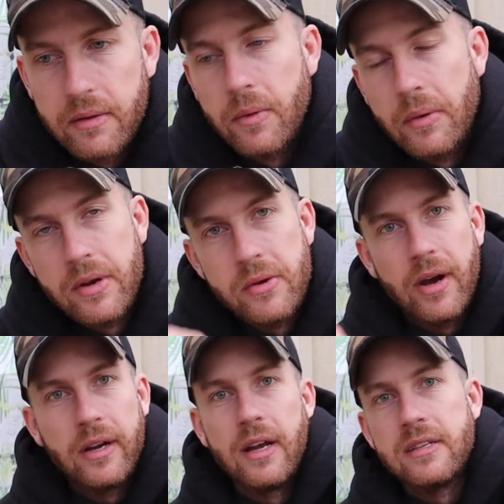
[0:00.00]
when you
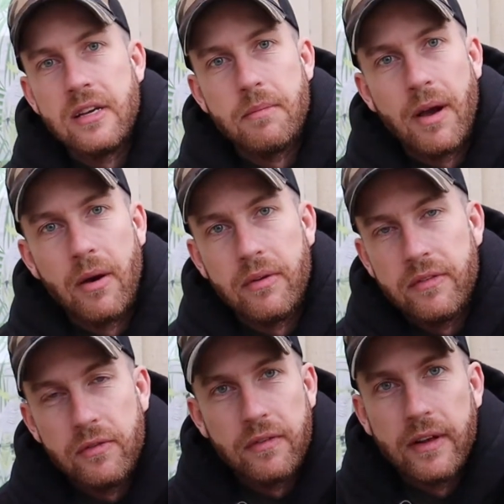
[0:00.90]
are casting about, if
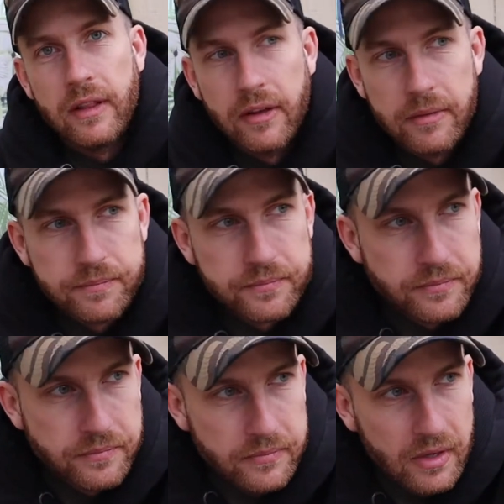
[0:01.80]

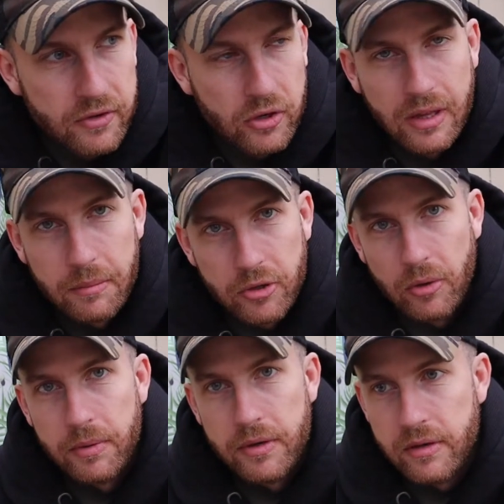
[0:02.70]
you're clipped
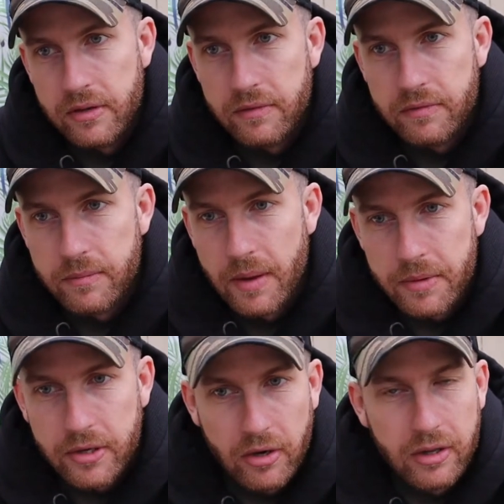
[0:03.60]
up and you've
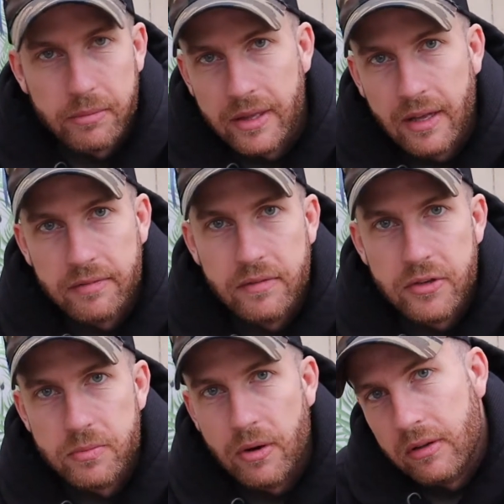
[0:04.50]
maybe got a little bit left of your
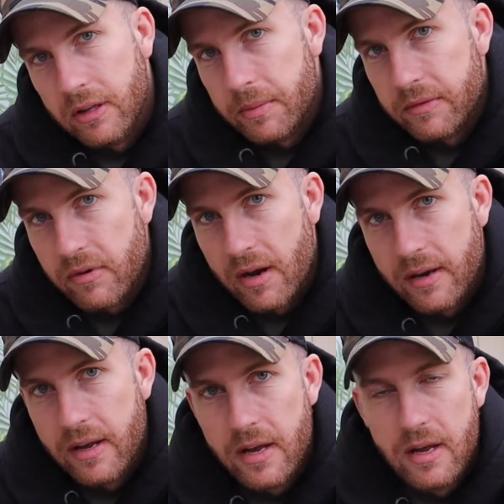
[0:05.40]
spot, a little bit right,
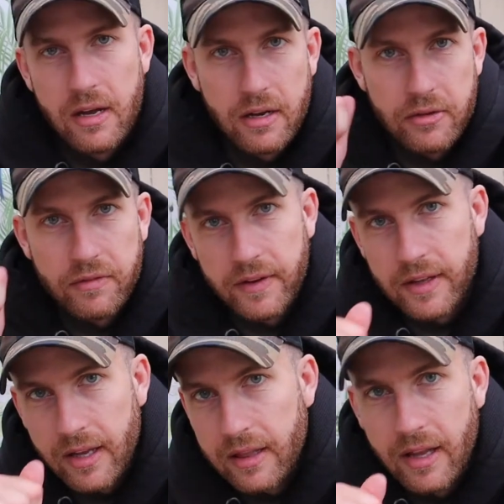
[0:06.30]
and you
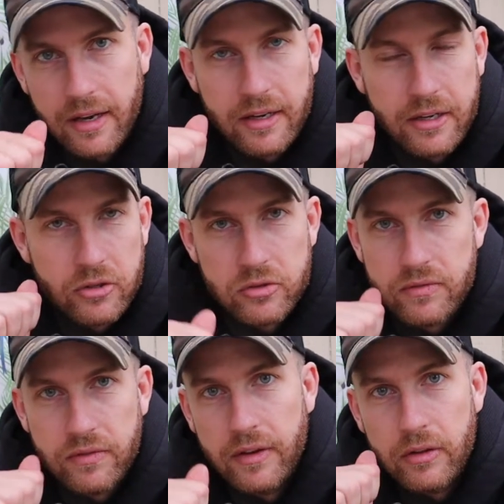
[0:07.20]
feel that lead and it
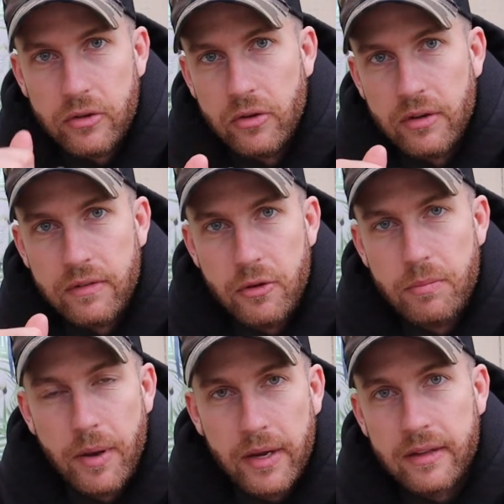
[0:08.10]
doesn't feel good, if you
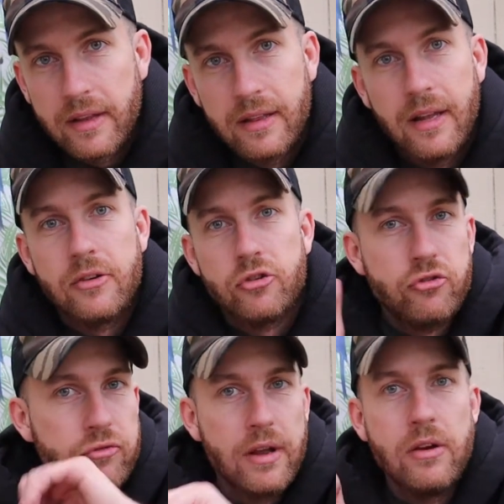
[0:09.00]
pick that lead
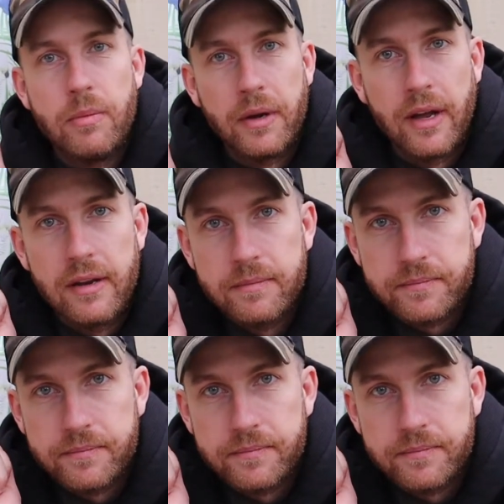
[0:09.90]
straight up again,